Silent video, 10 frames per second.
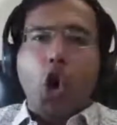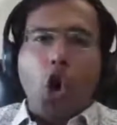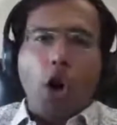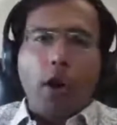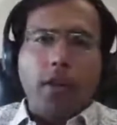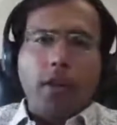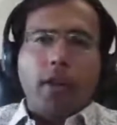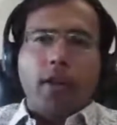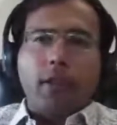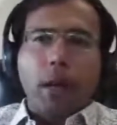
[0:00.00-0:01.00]
or
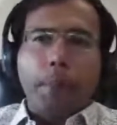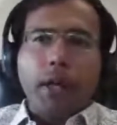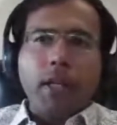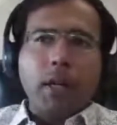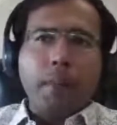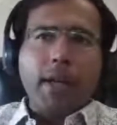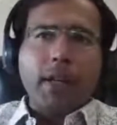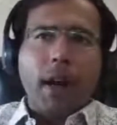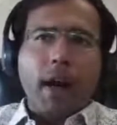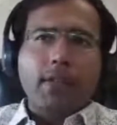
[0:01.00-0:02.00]
the builder
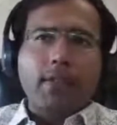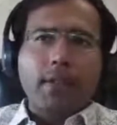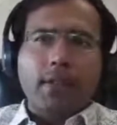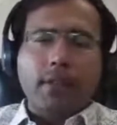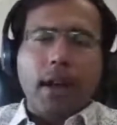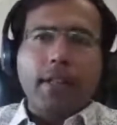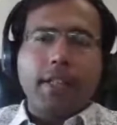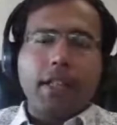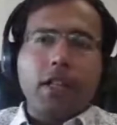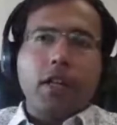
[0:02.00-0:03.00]
might ask the
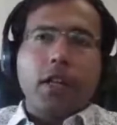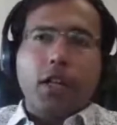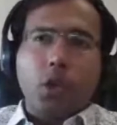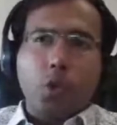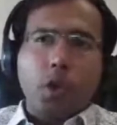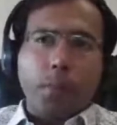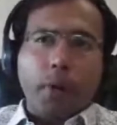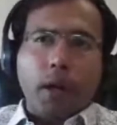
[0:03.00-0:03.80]
society to